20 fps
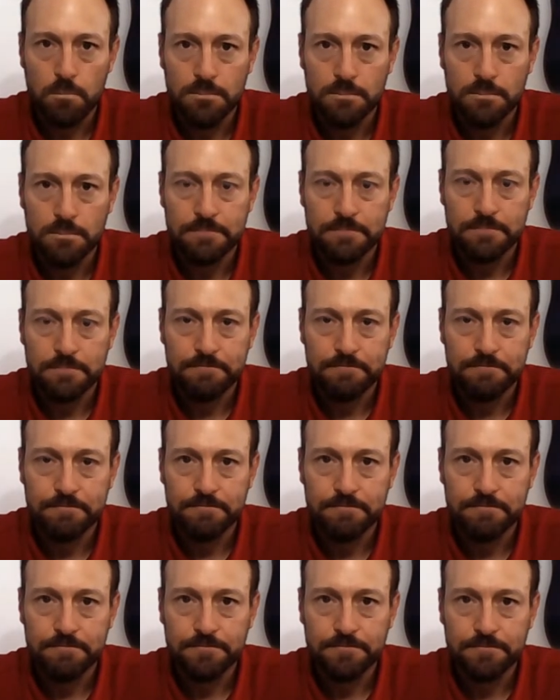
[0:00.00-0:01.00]

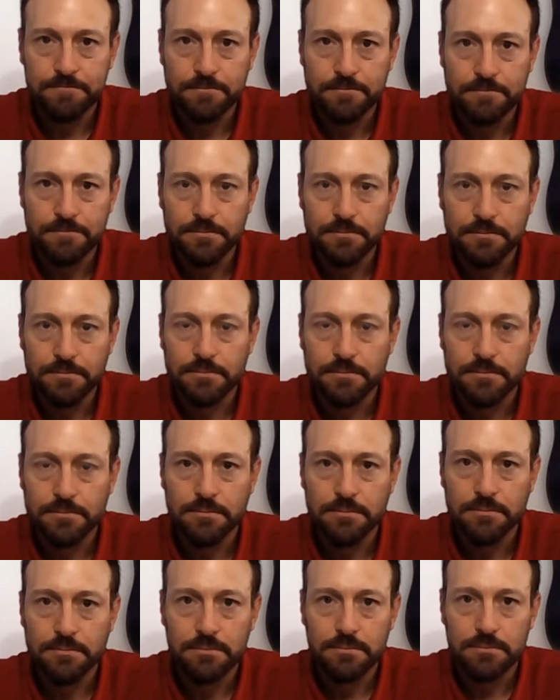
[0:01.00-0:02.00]

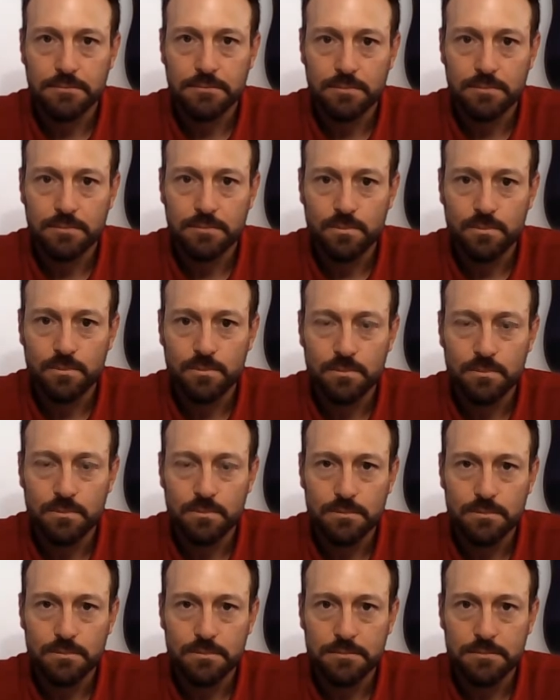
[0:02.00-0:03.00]

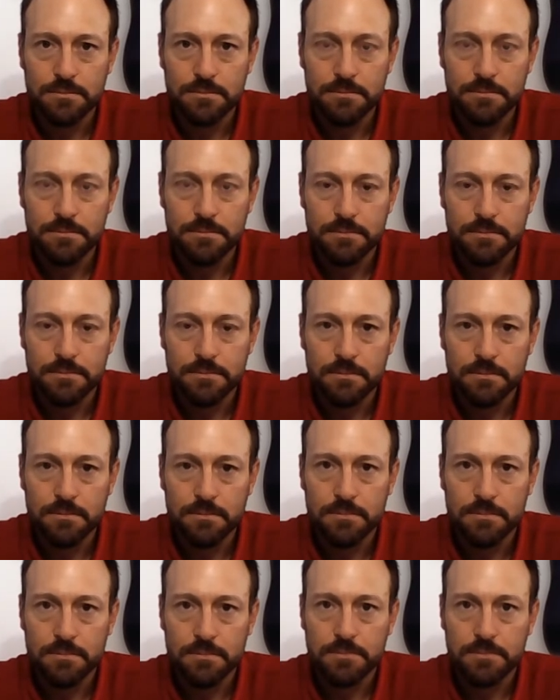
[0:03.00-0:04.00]

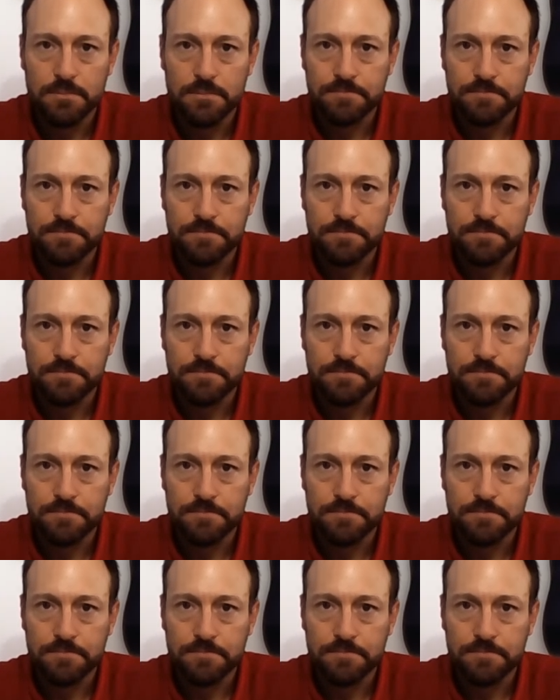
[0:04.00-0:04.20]
(silent)